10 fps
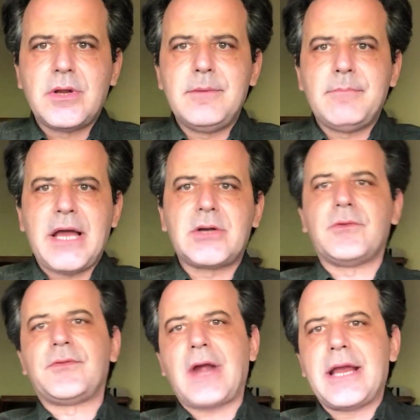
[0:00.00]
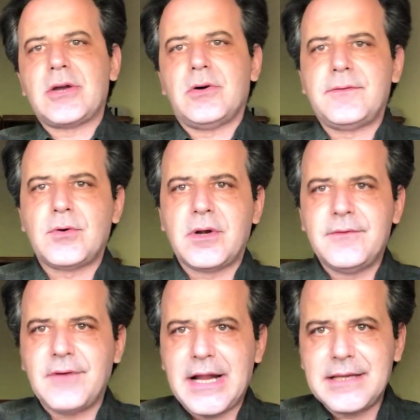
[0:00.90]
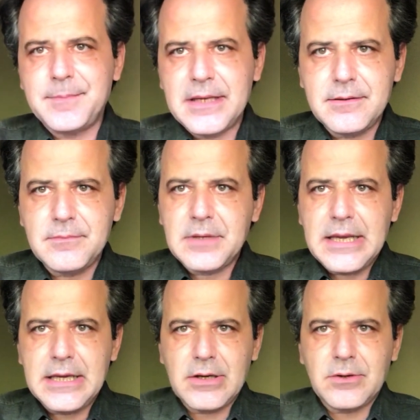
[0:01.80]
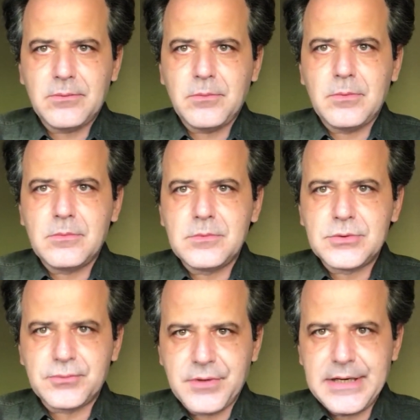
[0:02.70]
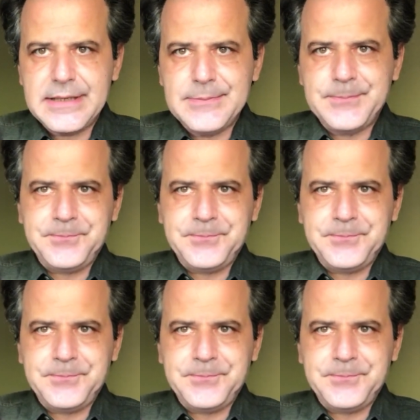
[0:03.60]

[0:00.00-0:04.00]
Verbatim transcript: and Michael Franco for inviting me here to read.